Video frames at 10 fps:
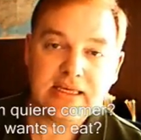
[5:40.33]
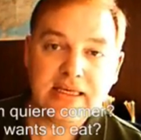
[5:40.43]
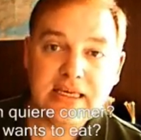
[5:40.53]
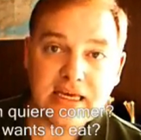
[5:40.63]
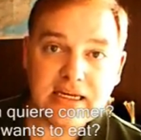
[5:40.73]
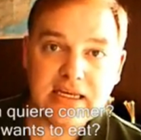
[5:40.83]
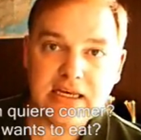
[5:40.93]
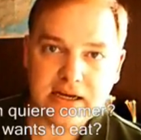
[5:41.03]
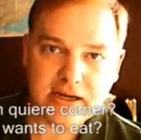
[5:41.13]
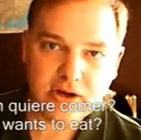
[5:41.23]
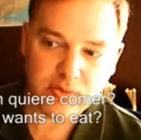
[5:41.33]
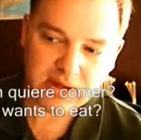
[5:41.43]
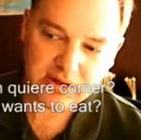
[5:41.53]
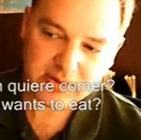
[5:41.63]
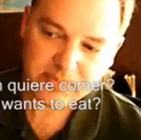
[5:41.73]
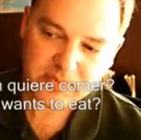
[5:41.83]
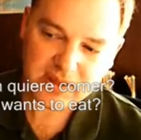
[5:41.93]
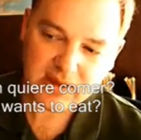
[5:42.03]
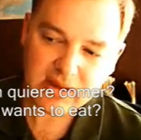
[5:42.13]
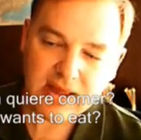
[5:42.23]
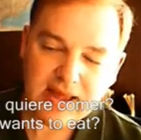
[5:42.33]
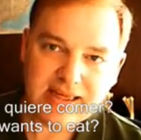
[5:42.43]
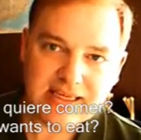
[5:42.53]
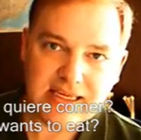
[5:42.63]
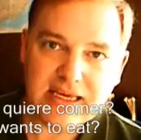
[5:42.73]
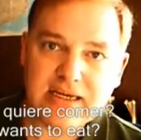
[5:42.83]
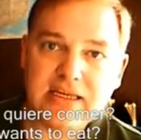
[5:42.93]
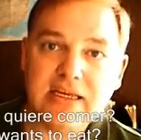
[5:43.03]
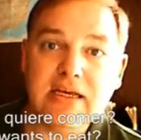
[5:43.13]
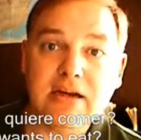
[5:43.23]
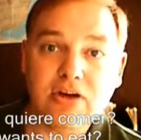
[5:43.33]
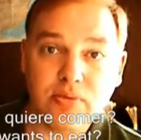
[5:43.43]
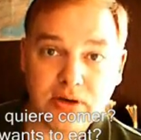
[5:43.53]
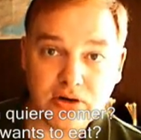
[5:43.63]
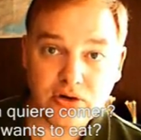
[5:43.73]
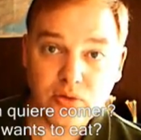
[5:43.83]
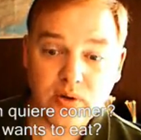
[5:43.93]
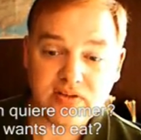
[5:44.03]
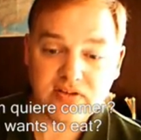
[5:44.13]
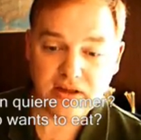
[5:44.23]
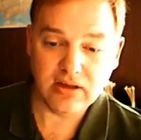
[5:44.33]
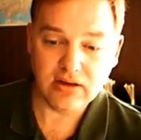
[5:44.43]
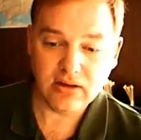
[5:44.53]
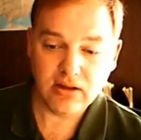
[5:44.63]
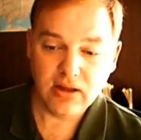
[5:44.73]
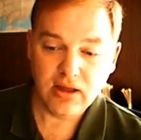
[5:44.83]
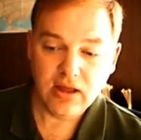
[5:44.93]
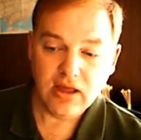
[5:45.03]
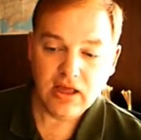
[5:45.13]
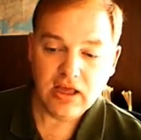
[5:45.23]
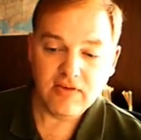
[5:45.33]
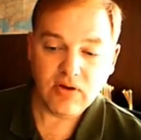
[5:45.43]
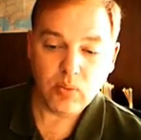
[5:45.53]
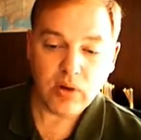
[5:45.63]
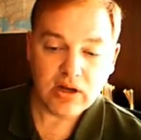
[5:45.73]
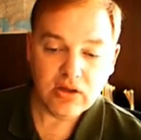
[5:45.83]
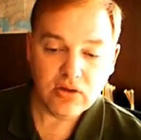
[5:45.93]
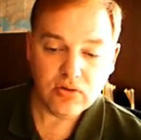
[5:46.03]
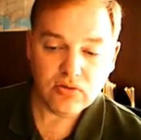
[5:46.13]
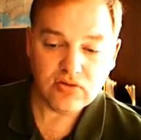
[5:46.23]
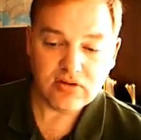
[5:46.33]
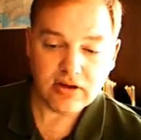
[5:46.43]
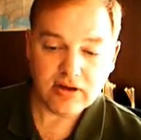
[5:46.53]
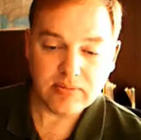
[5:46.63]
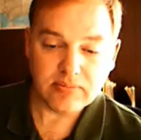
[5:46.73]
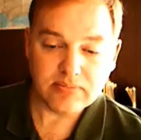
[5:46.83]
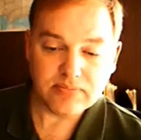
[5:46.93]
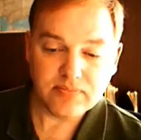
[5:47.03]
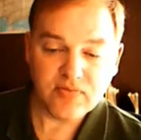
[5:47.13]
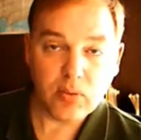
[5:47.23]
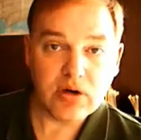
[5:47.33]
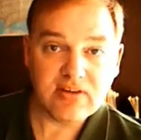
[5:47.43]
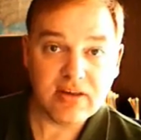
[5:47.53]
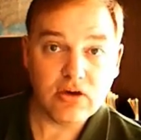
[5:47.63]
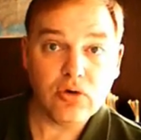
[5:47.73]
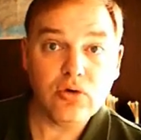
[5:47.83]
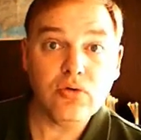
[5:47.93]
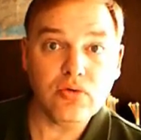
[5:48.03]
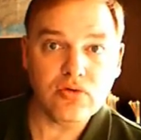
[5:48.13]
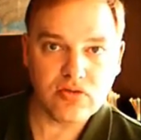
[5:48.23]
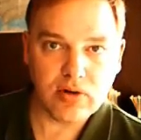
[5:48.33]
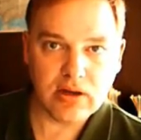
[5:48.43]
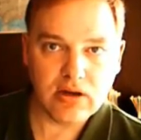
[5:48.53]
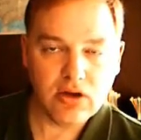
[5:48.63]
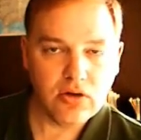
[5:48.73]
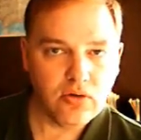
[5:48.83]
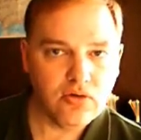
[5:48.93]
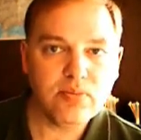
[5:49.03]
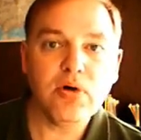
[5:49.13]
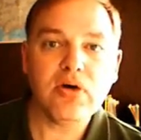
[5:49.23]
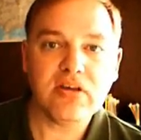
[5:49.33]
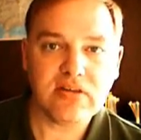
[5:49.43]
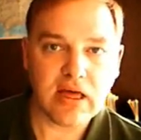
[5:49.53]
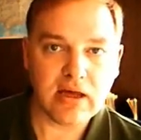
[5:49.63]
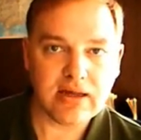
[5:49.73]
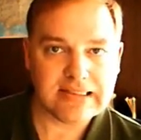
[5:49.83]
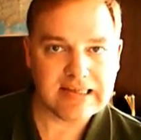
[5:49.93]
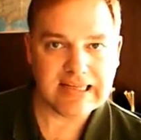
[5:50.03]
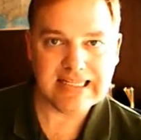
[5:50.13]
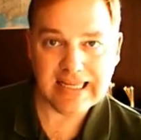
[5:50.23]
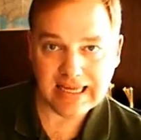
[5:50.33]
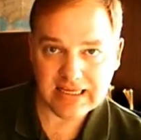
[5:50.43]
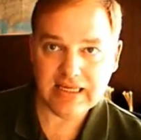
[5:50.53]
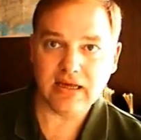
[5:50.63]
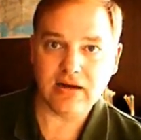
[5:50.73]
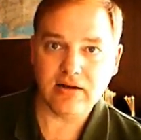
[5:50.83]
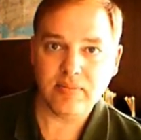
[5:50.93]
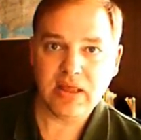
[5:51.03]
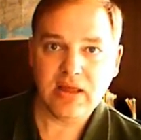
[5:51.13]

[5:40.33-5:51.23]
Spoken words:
¿Quién quiere comer? Okay? ¿Quién quiere comer? Who wants to eat? If I want to use, if I want to say whose, right? Whose book is that? It's de quién.